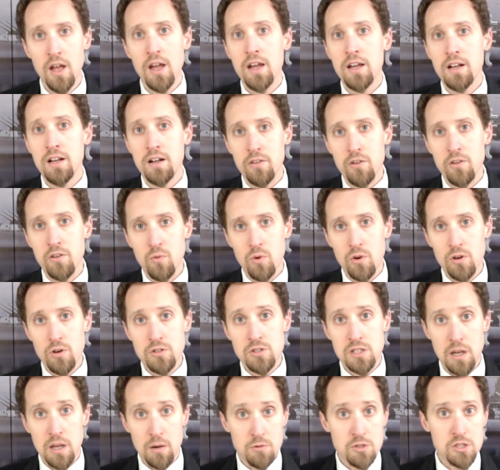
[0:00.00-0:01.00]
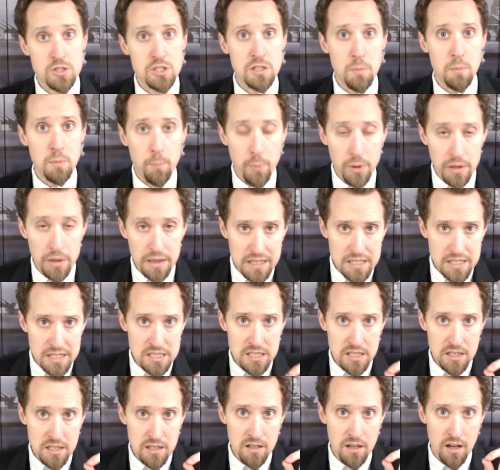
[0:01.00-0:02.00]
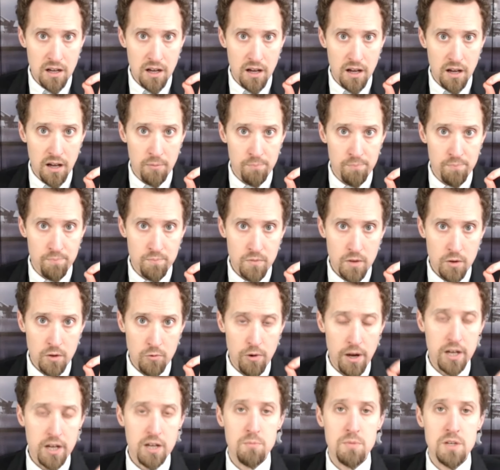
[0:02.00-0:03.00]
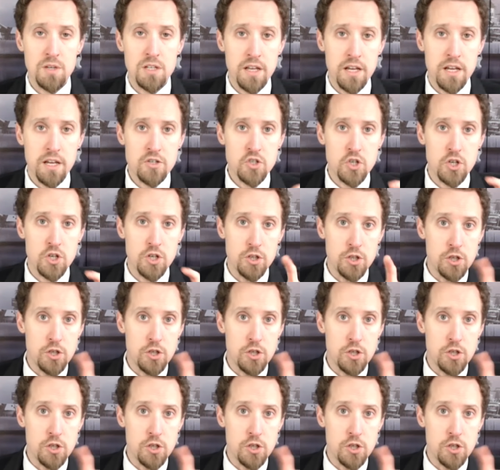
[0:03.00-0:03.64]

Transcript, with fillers: In other words, that was an implicit um, recommendation.